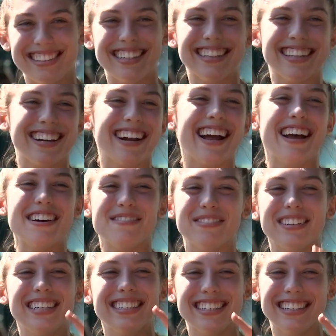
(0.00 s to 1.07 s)
to sit there
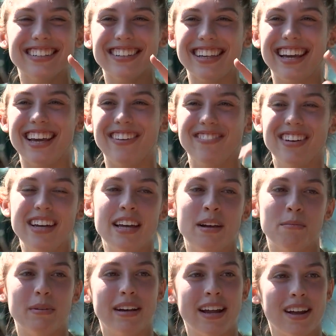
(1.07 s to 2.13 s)
every single game.
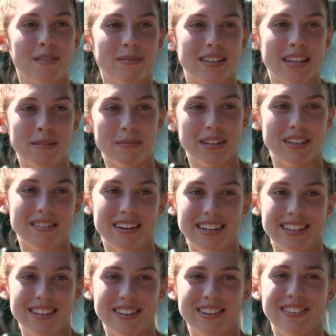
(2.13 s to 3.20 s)
But now I'm a Timbers
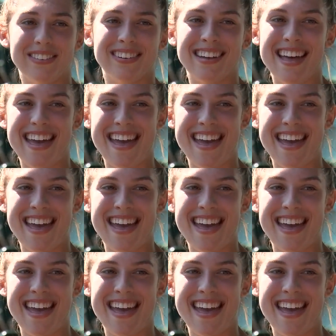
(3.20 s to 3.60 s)
fan, so.